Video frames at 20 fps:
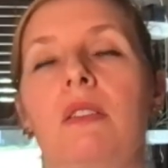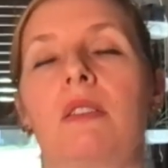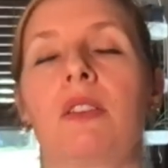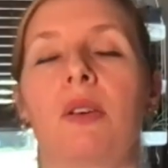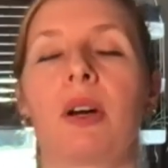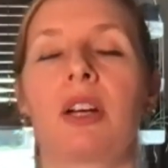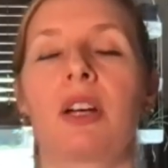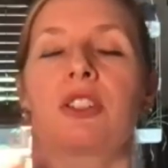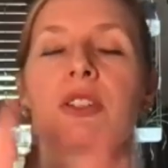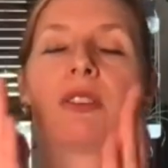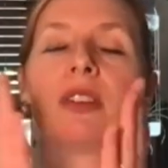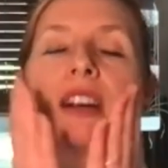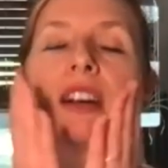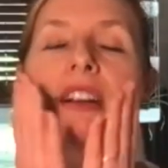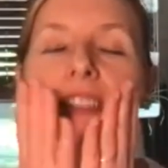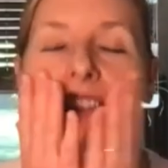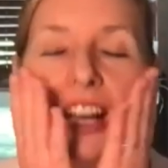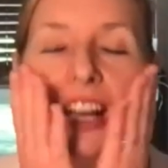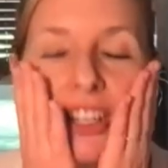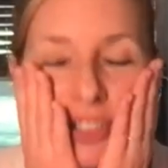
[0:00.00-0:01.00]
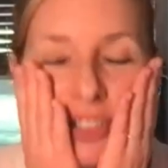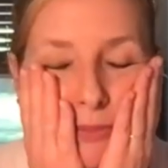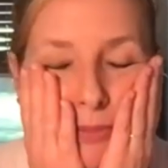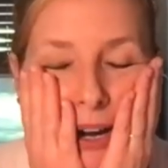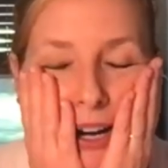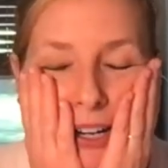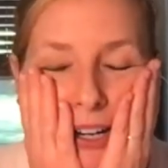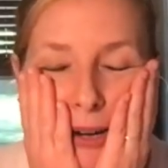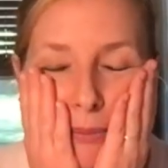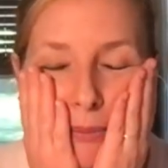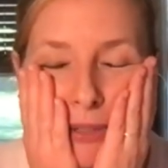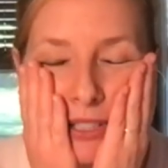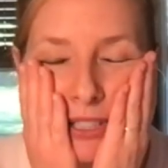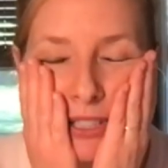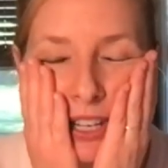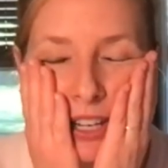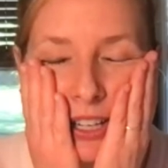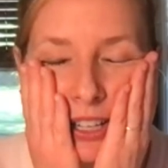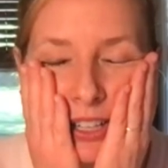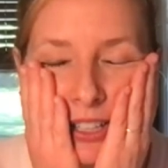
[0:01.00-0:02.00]
you know, I should I should back up and
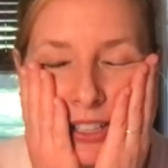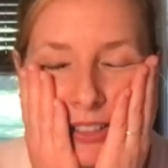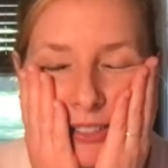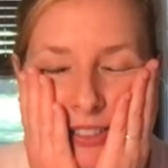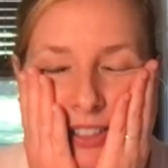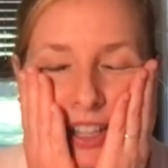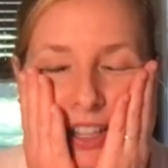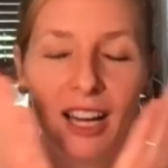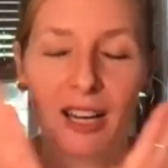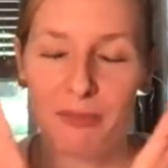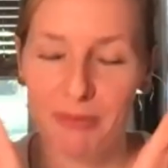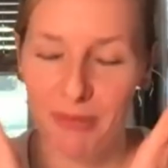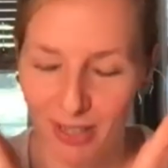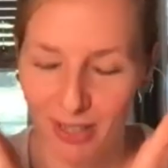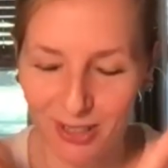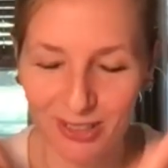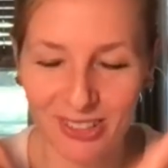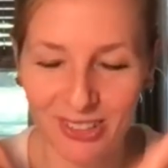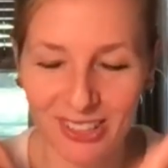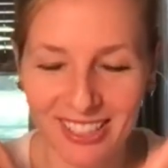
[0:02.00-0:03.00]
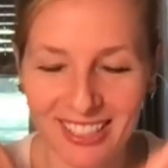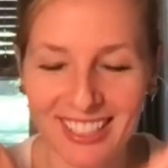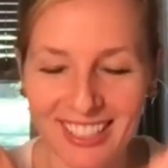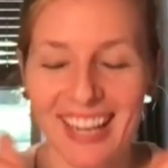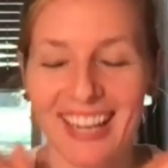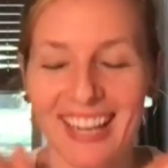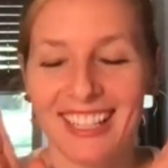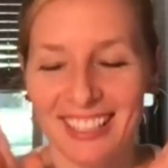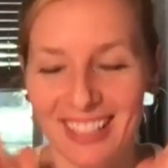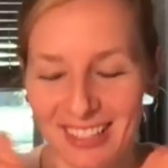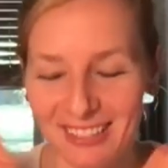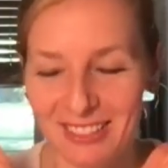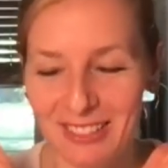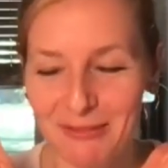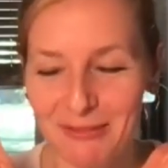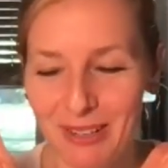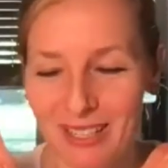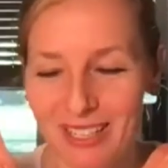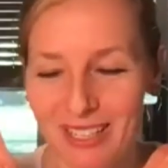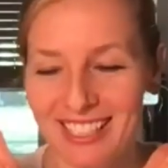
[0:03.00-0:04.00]
say I'm not a lawyer. I cannot
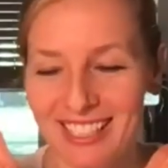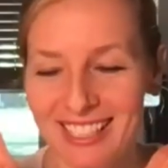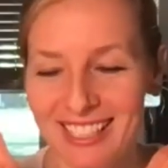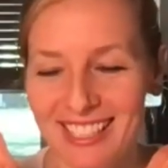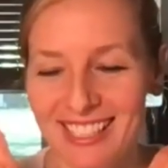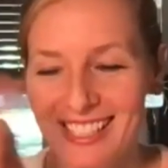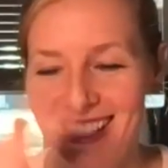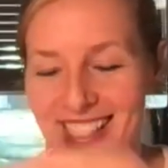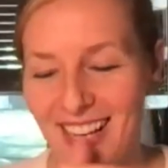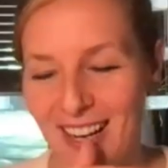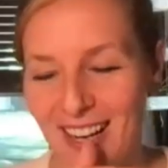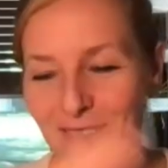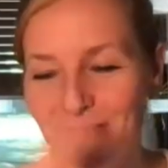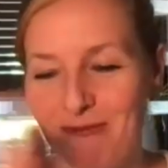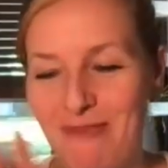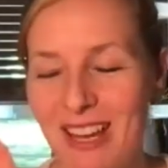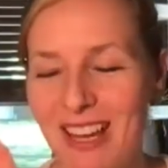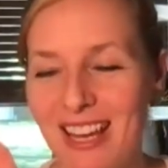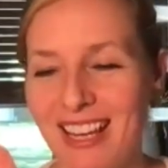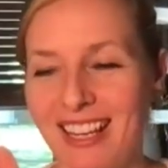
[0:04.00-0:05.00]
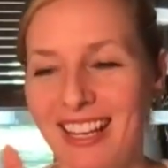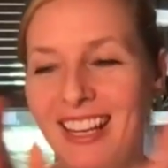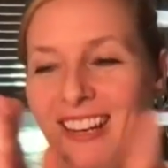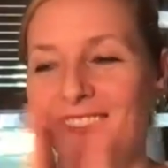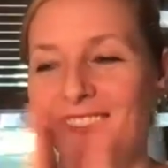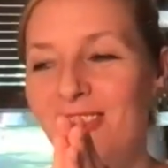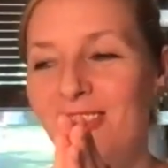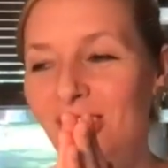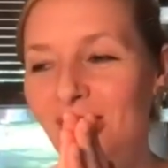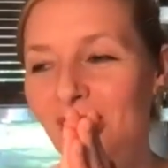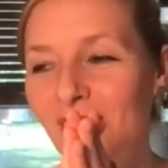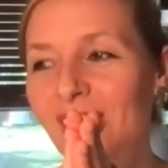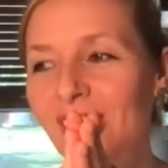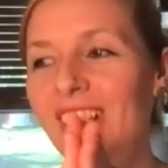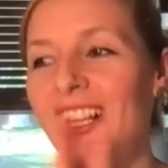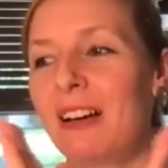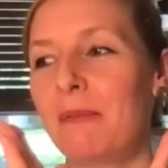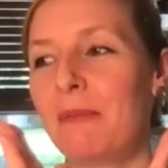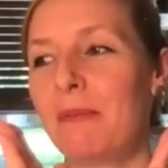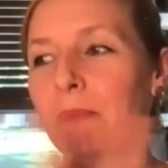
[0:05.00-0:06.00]
respond to this um, in
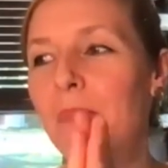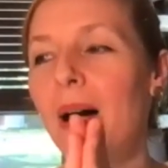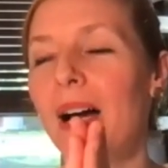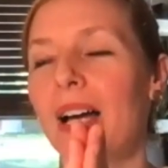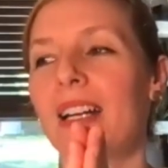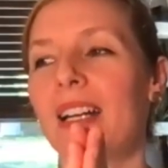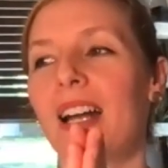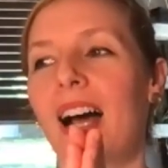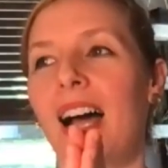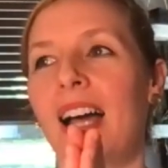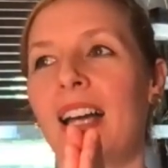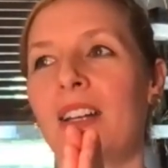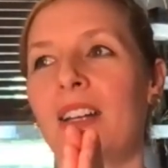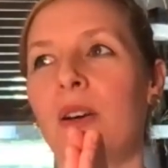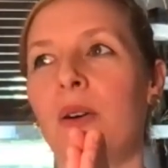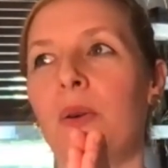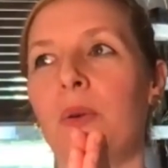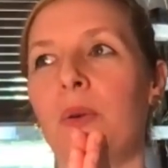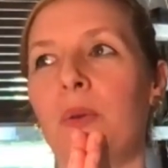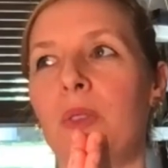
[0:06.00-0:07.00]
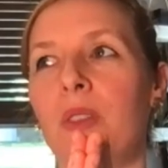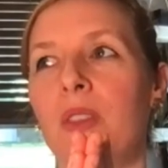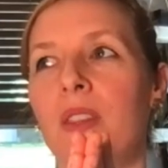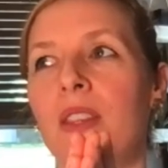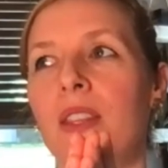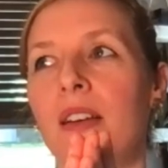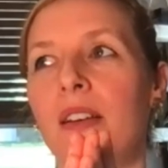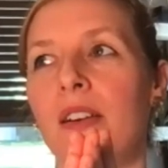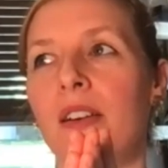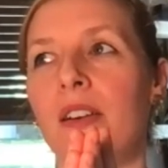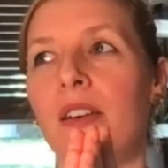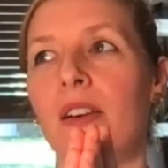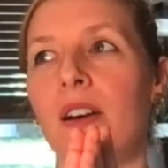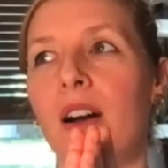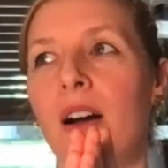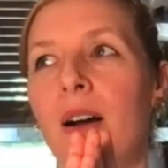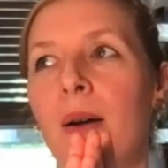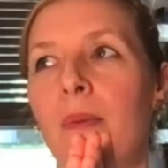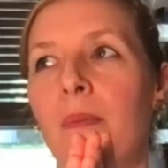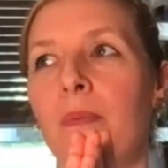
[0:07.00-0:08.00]
full, but I know there
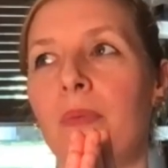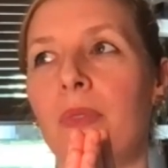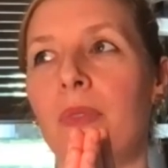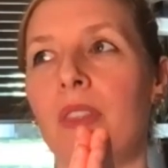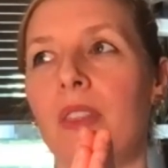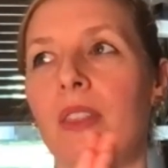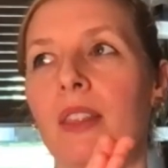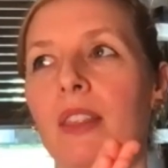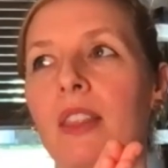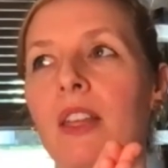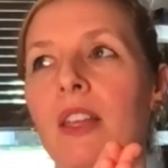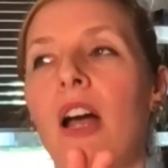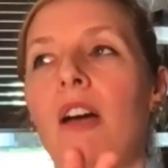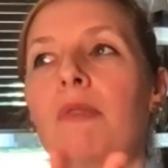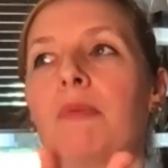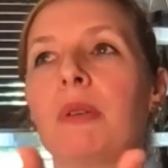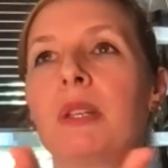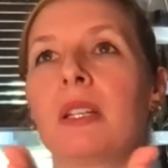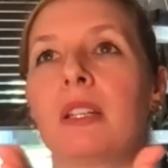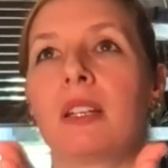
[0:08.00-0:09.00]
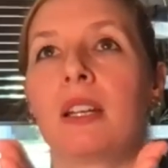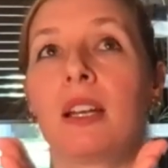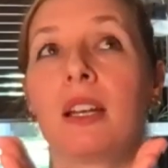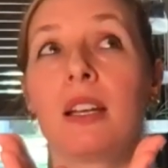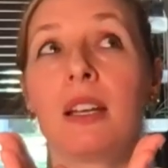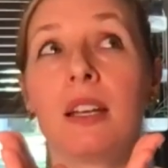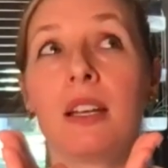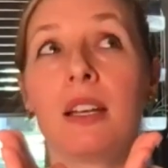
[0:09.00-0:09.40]
um, there have been